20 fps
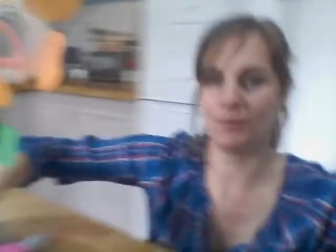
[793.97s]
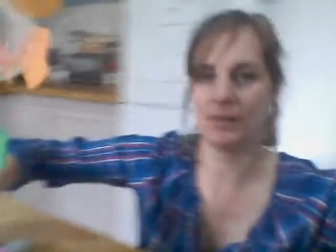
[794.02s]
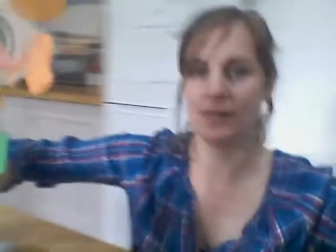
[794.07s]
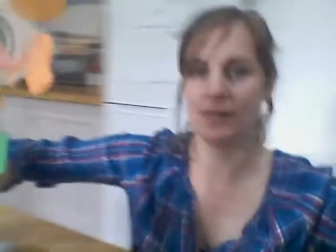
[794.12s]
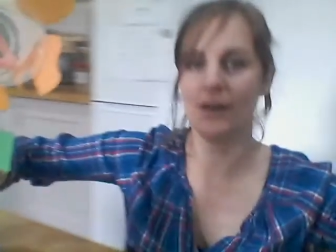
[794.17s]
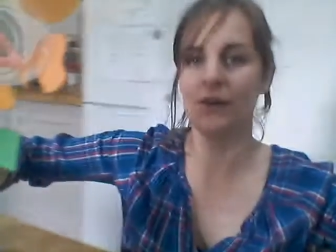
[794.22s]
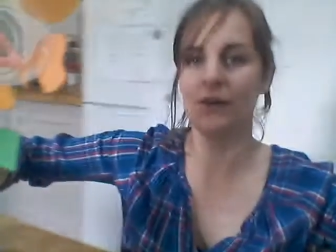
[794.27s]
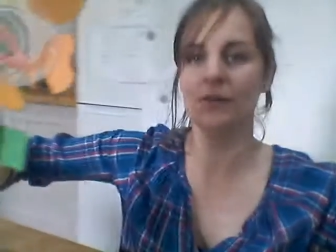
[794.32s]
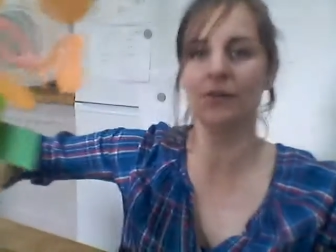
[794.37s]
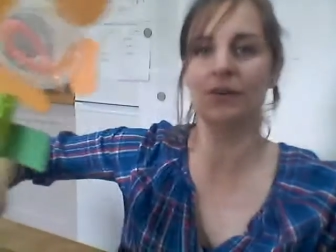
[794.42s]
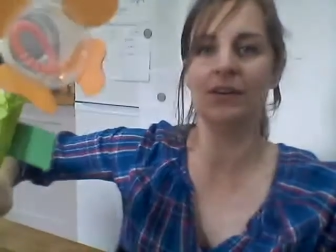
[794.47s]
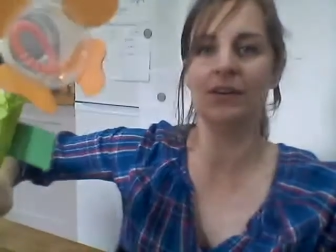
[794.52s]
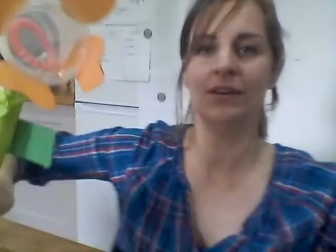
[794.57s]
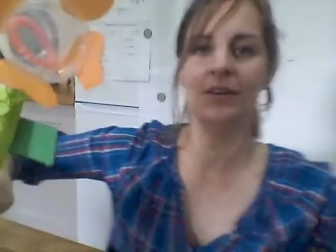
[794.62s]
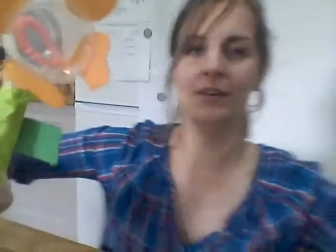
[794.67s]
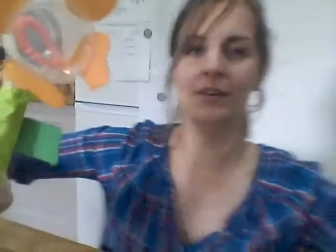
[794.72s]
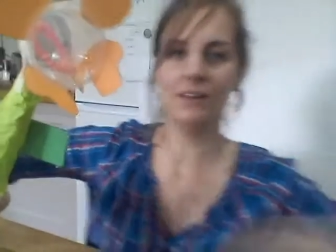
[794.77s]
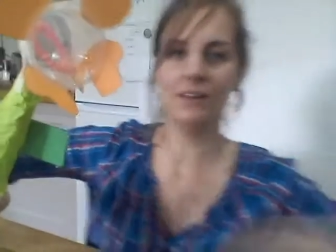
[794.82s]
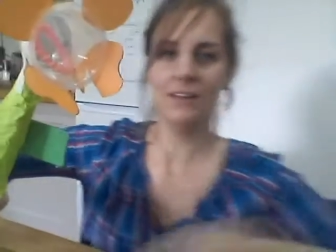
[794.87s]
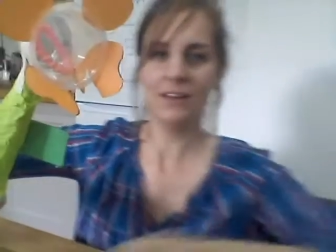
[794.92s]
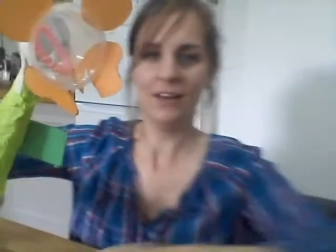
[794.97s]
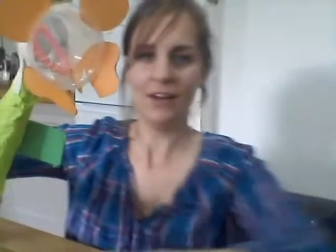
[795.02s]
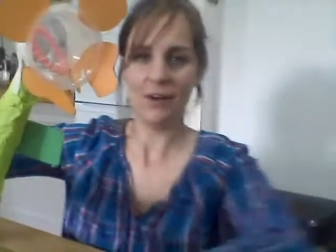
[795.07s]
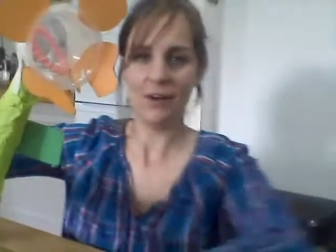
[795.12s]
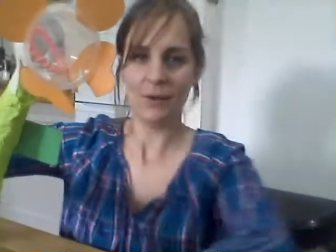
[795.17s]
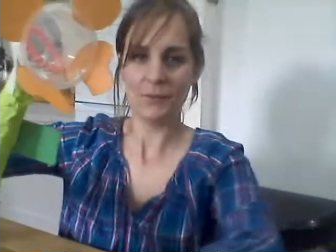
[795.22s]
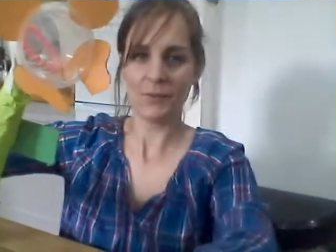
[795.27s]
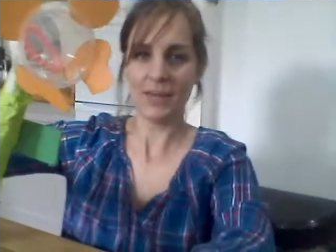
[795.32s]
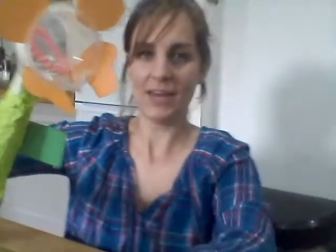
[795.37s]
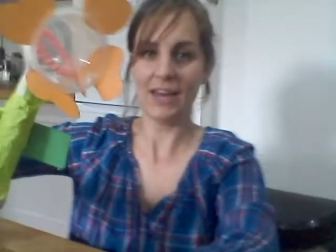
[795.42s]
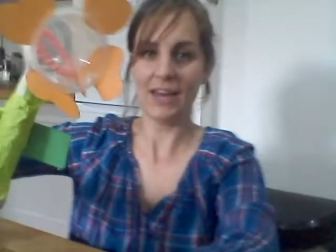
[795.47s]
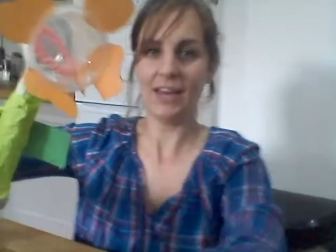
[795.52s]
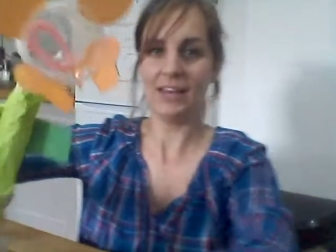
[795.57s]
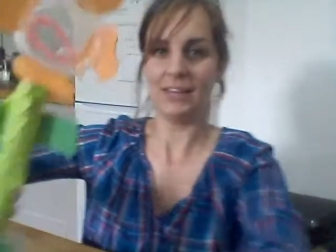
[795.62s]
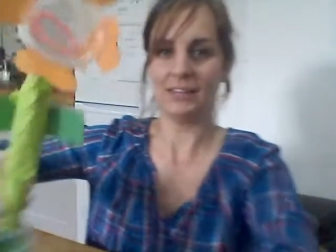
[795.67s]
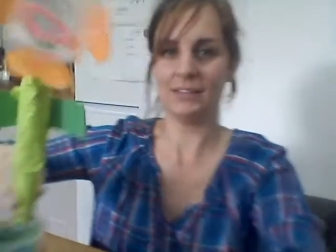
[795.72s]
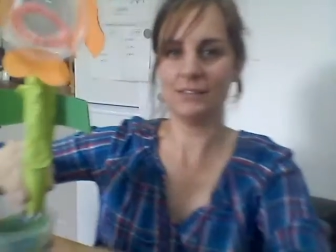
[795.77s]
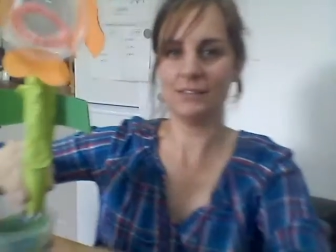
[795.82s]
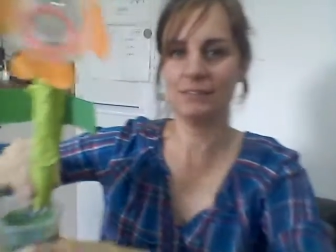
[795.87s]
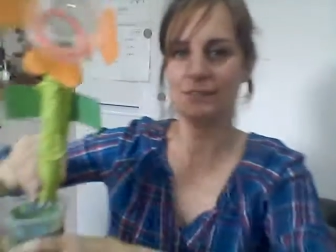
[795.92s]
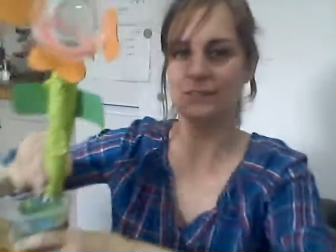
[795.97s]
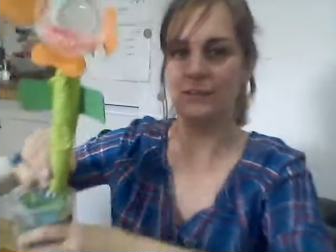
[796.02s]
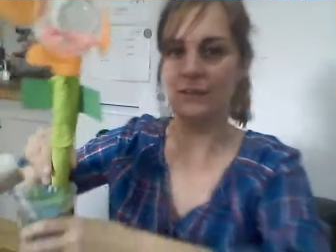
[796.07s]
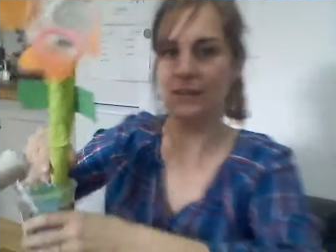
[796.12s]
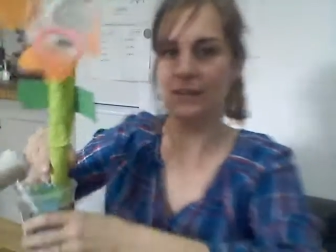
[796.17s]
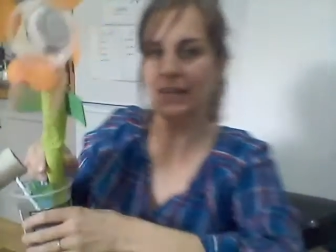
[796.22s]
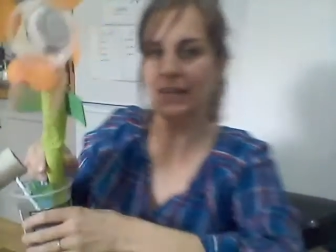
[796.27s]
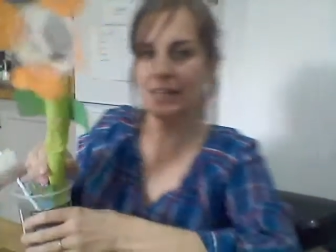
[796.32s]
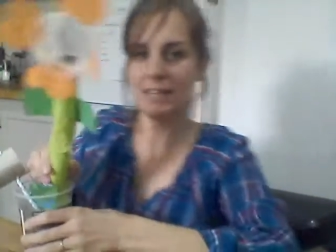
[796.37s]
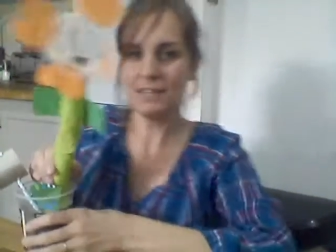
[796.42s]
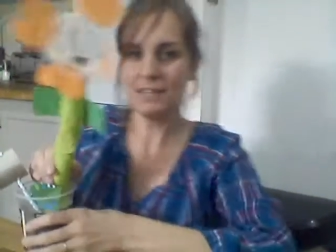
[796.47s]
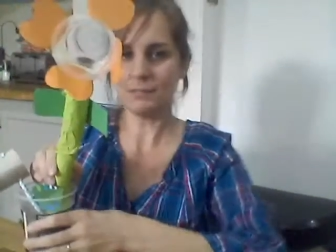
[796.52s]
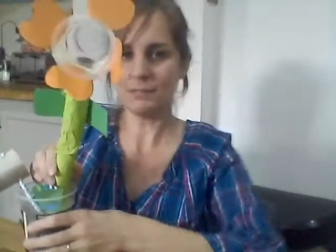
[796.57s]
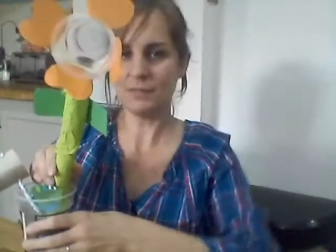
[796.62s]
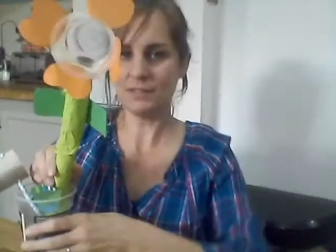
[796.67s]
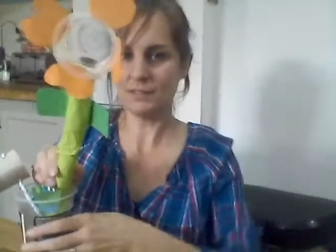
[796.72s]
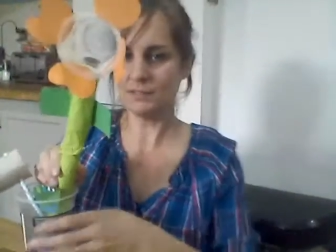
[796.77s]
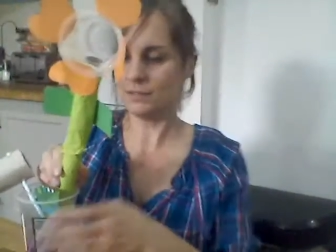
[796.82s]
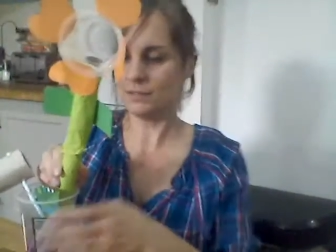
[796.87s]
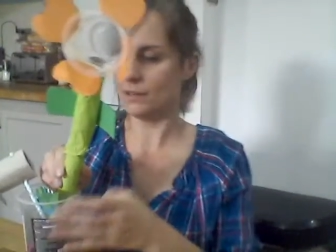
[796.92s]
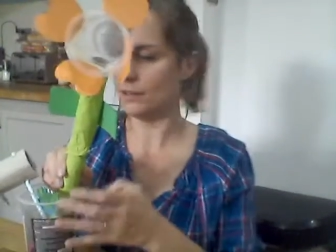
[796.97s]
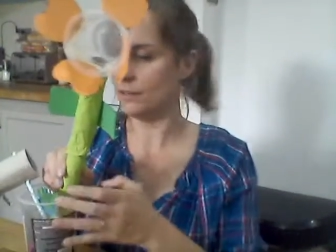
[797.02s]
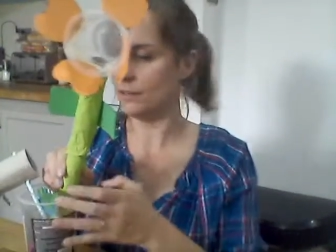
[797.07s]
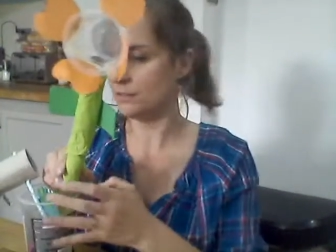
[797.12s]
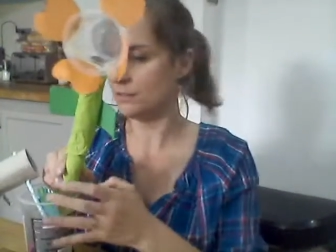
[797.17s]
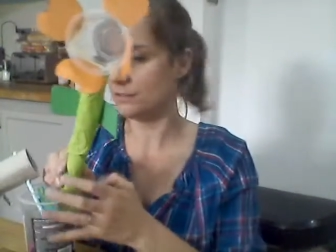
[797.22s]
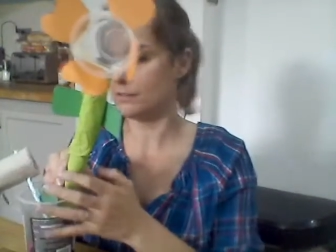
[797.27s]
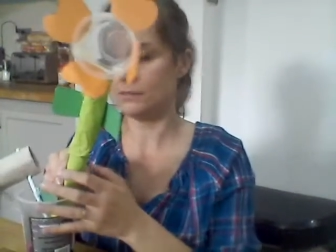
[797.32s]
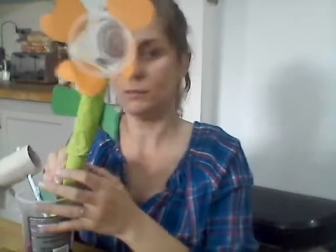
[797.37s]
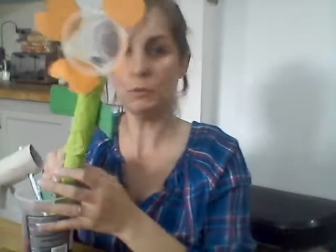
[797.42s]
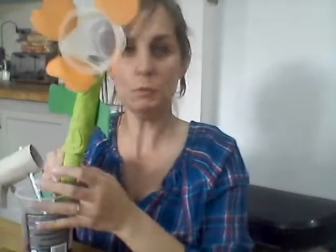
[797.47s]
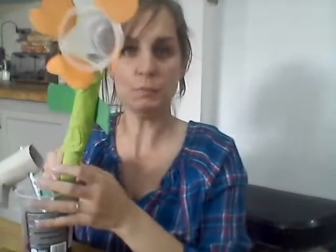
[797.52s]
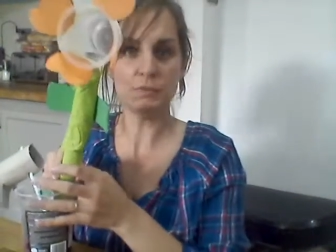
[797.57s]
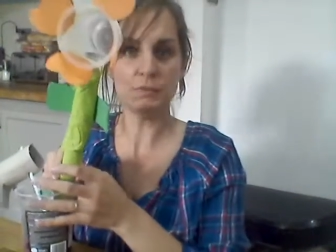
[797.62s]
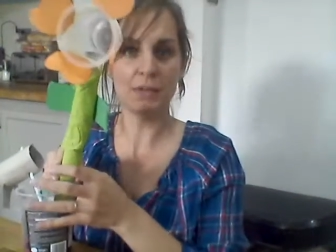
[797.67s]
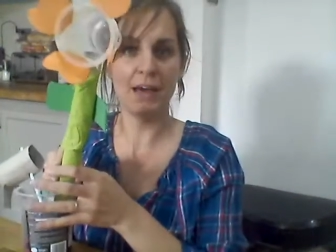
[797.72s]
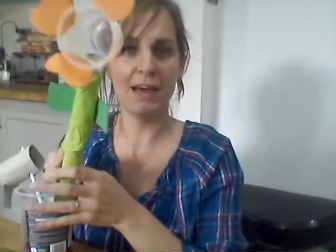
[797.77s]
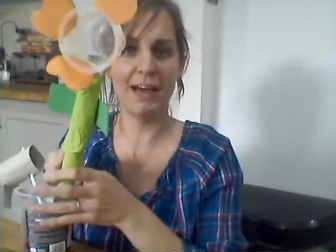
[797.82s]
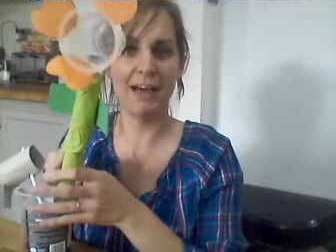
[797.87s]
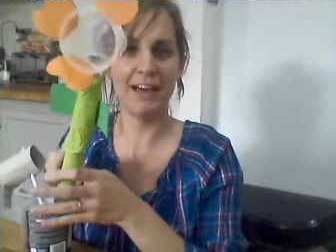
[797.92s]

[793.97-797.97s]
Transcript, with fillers: we go. Okay, so here's Mrs. Hutt's oops